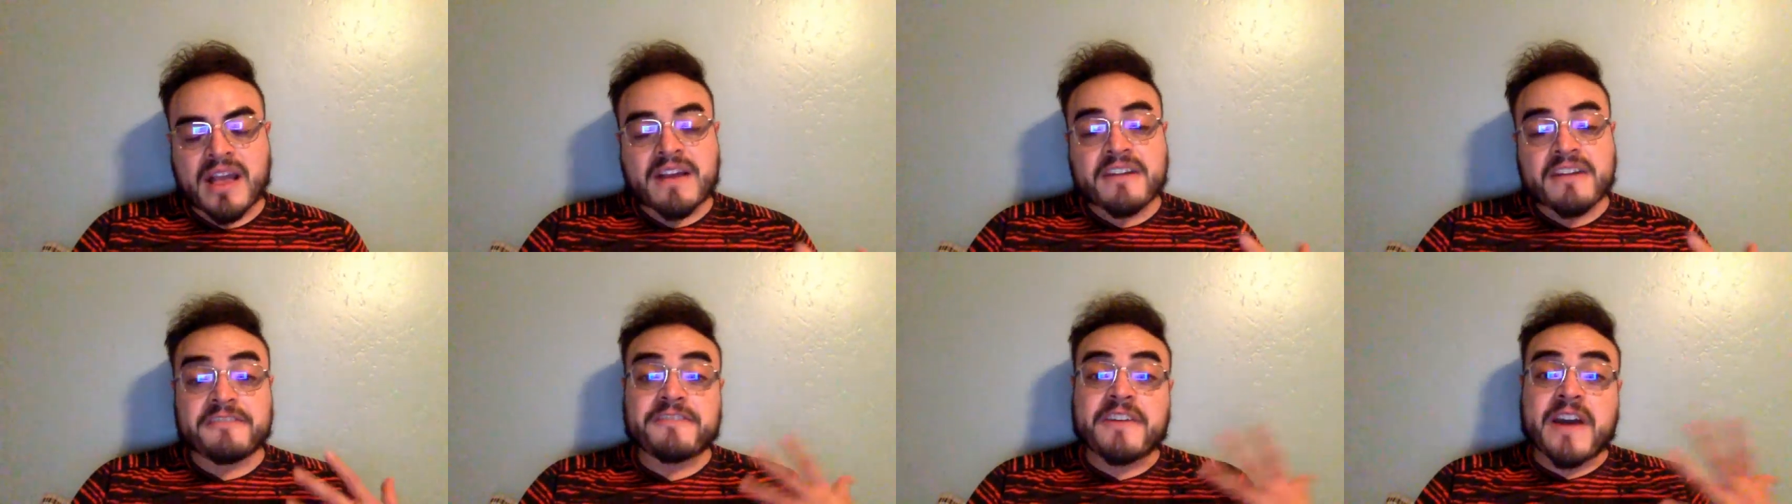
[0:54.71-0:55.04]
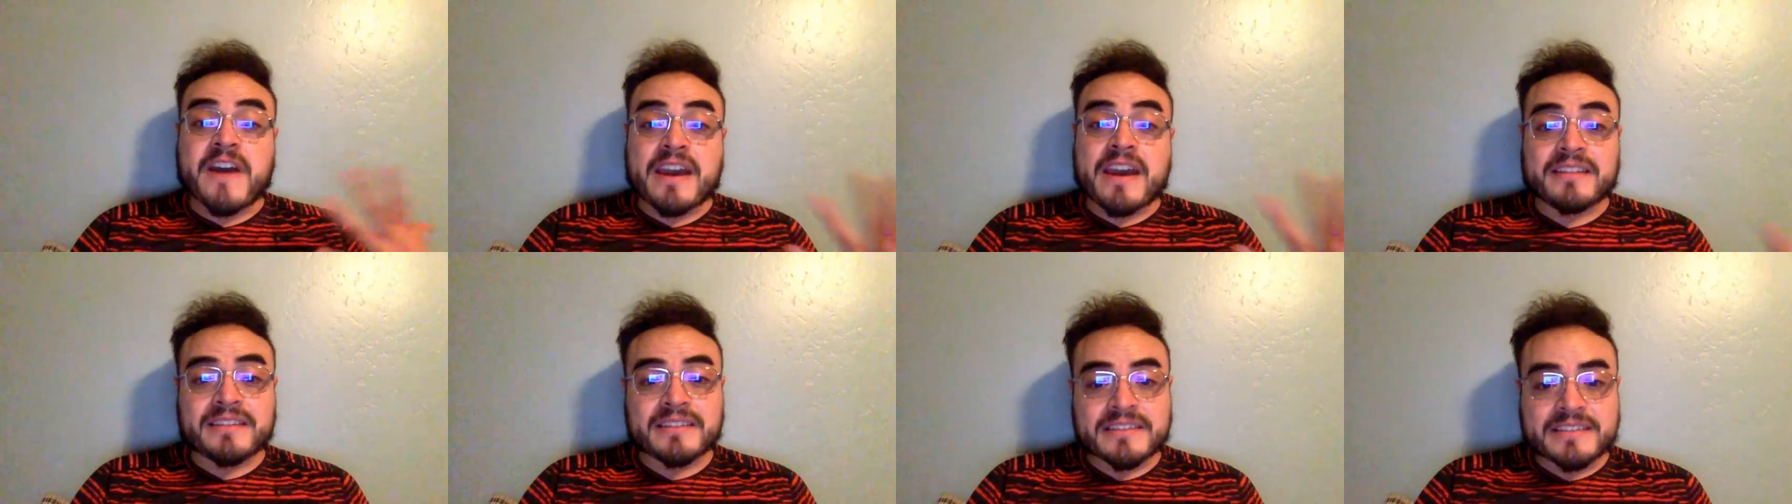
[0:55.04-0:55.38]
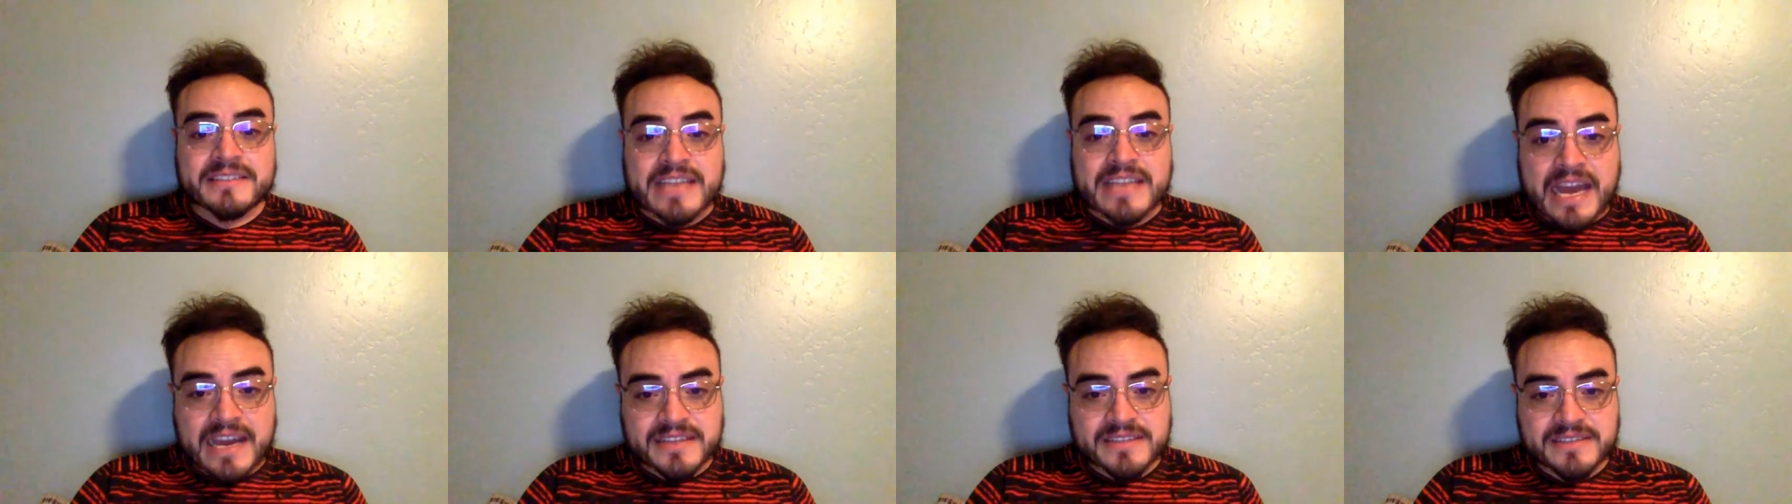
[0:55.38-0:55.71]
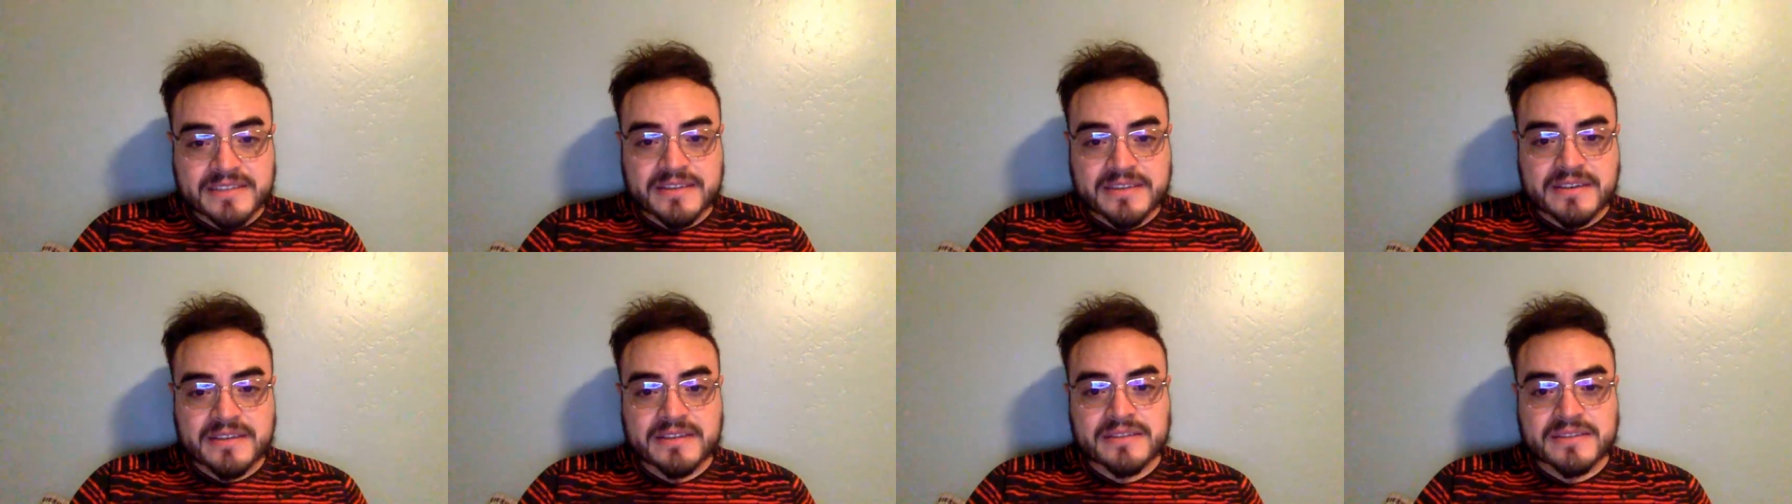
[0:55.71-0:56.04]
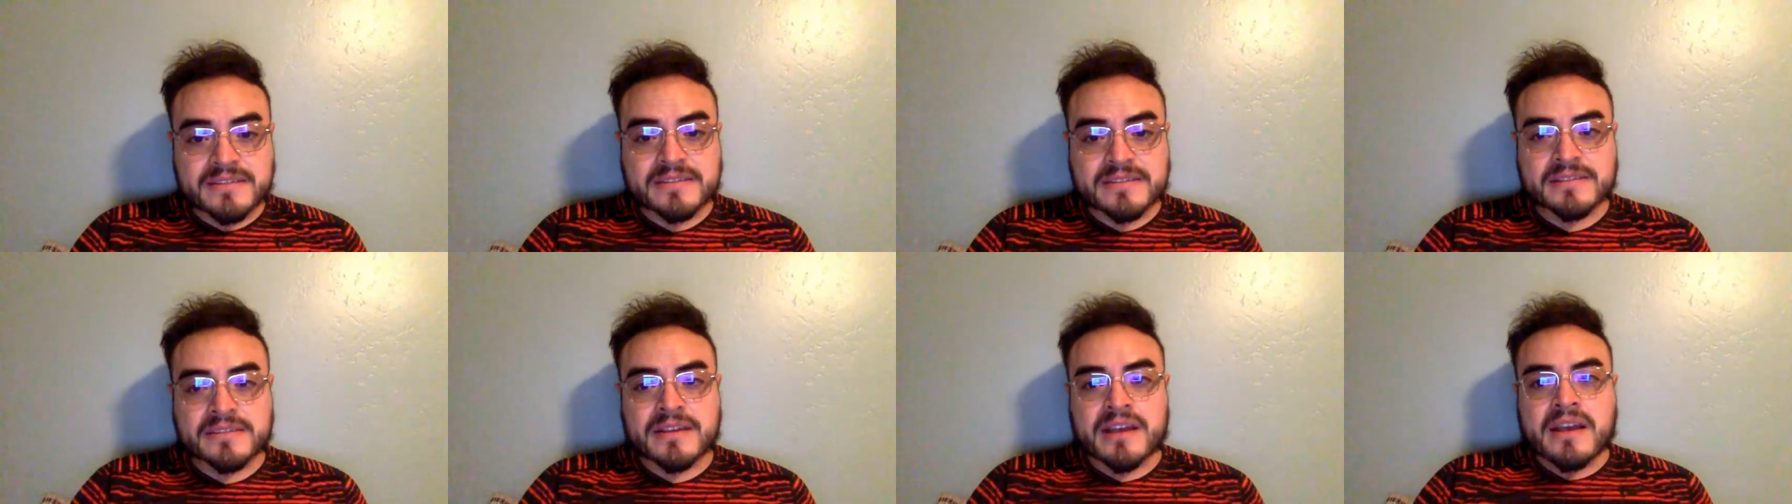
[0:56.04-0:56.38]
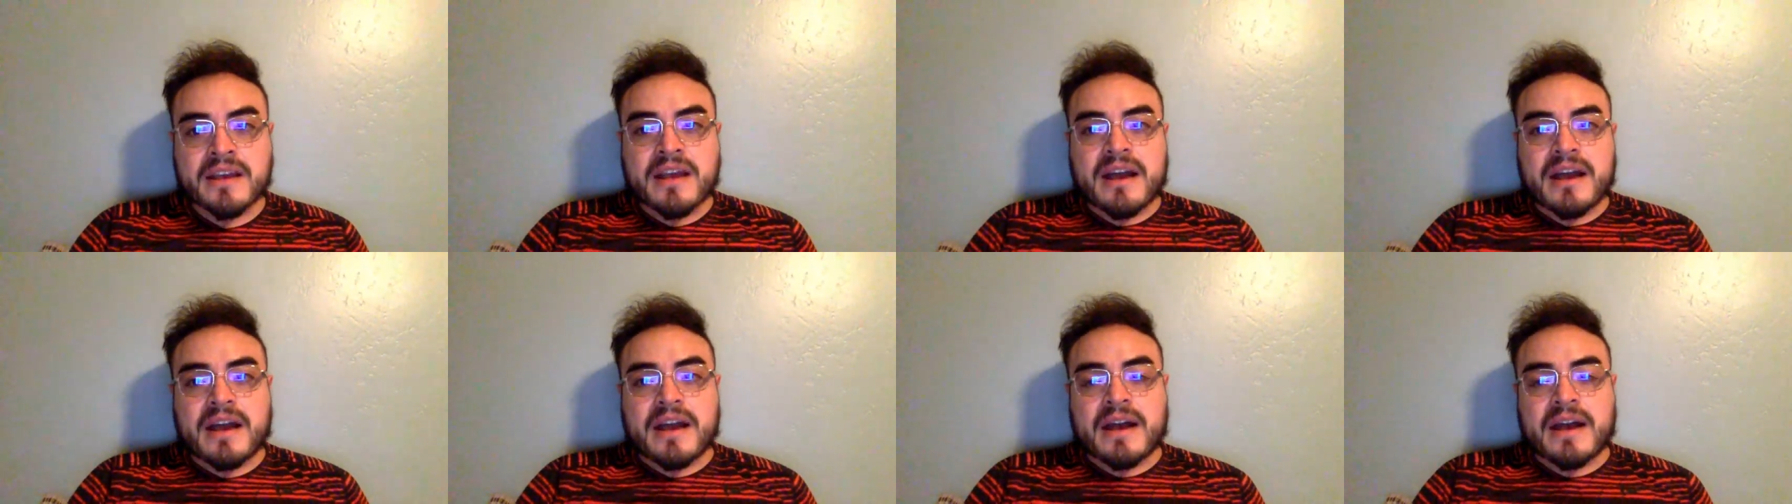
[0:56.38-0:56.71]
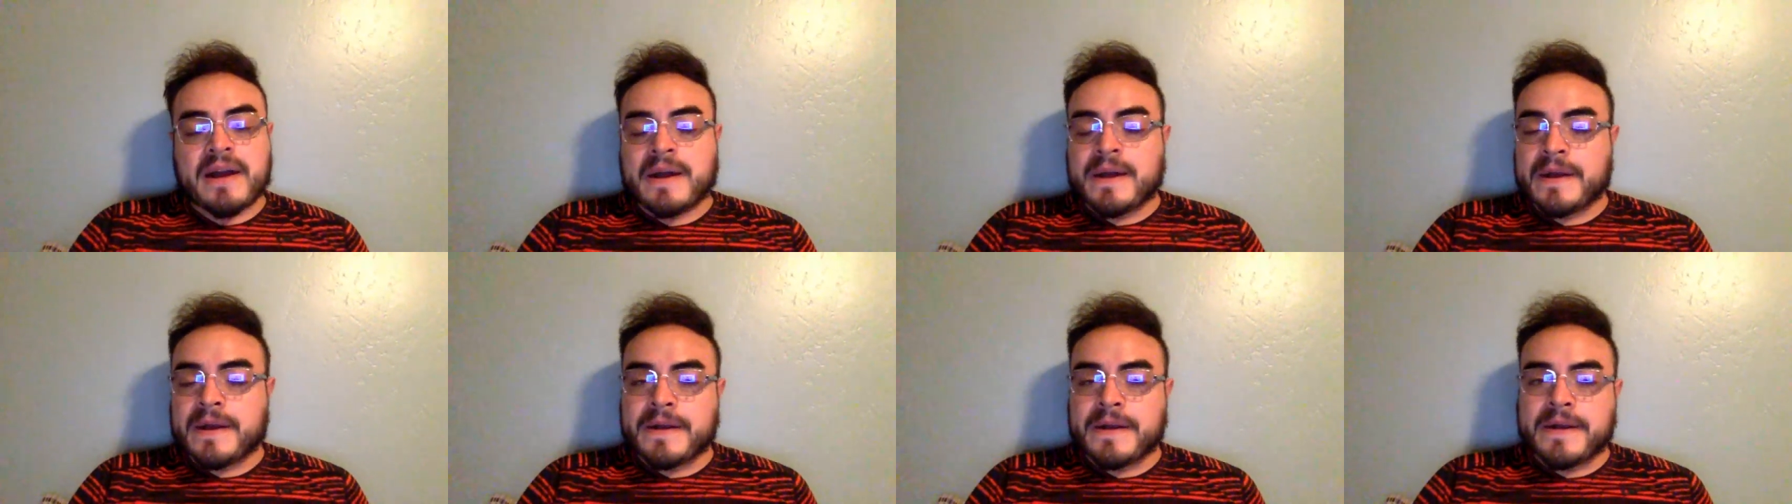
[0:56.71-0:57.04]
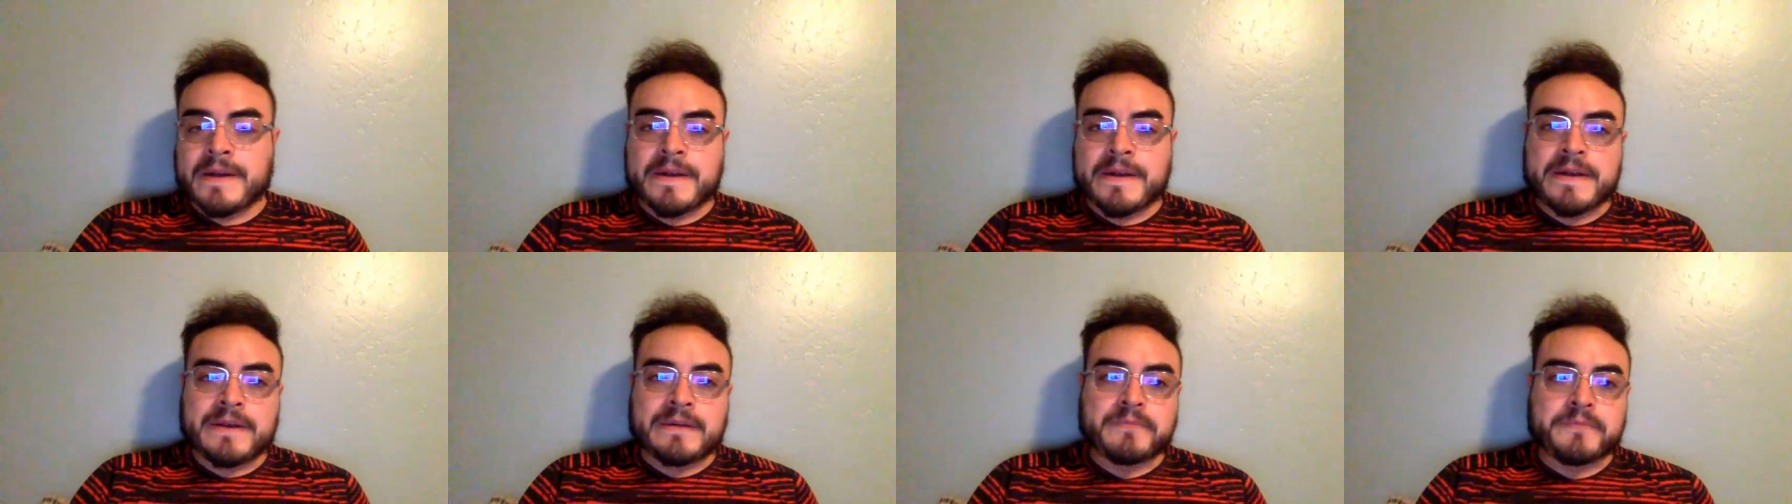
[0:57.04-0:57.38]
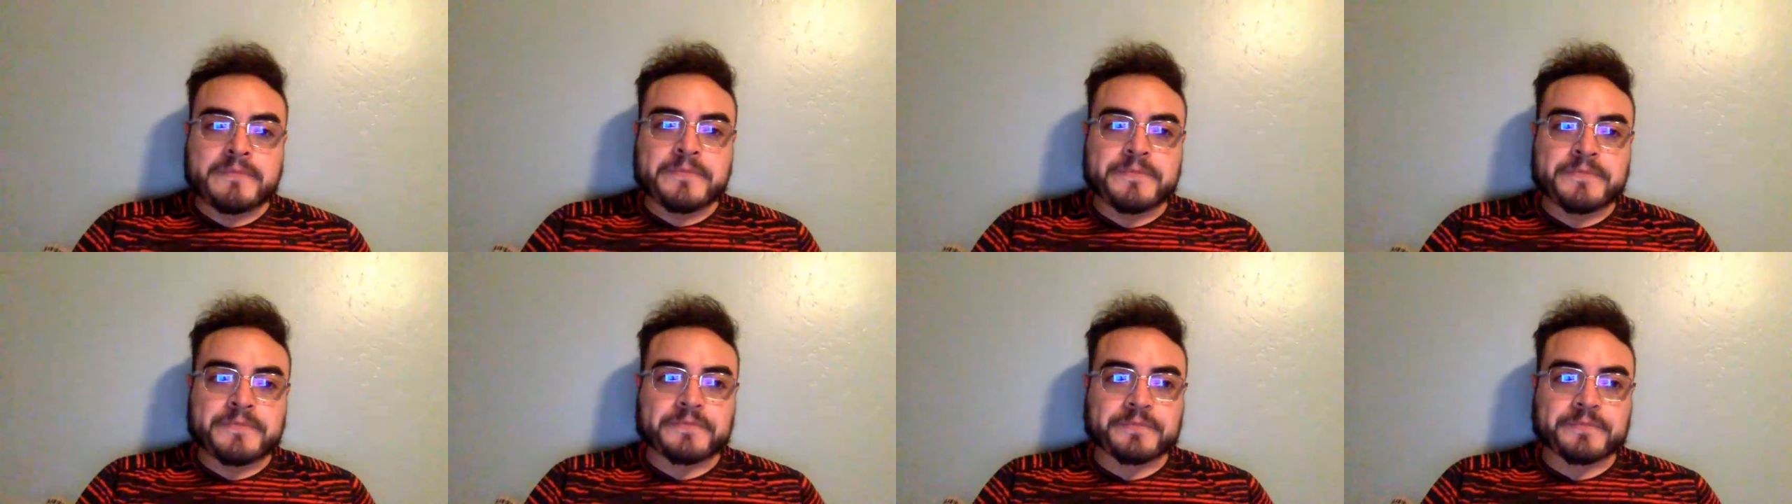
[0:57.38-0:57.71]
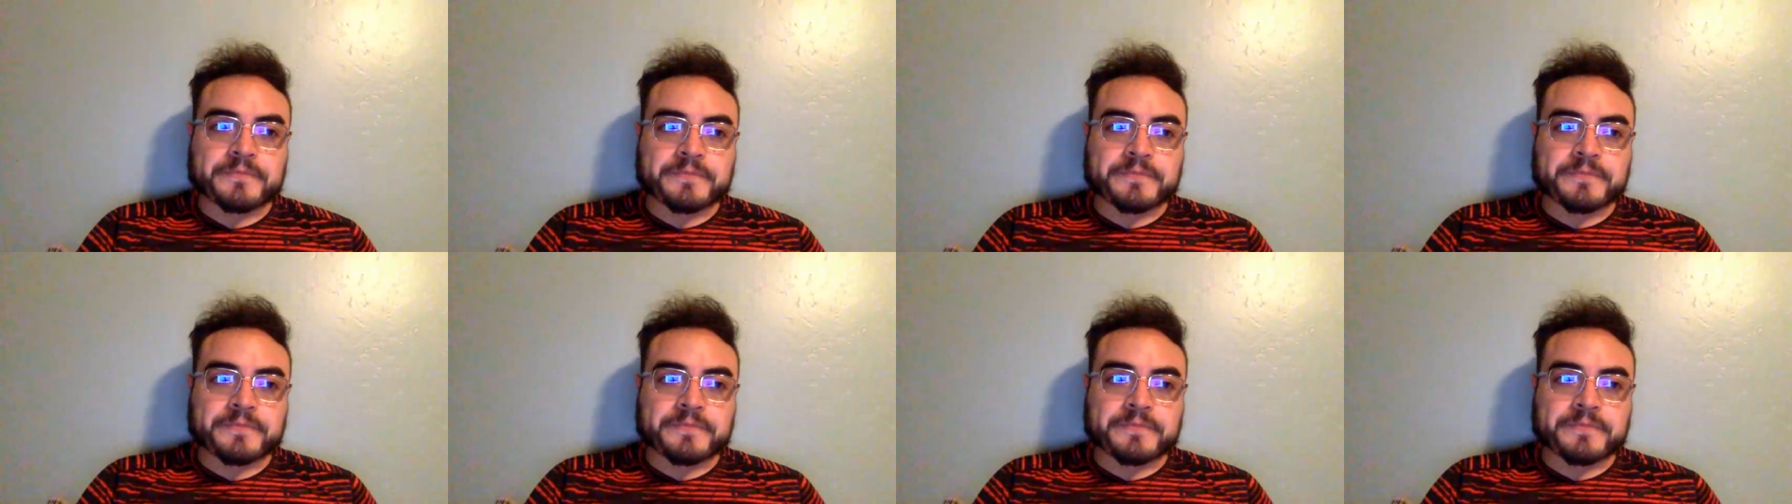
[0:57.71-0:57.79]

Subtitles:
filing taxes, and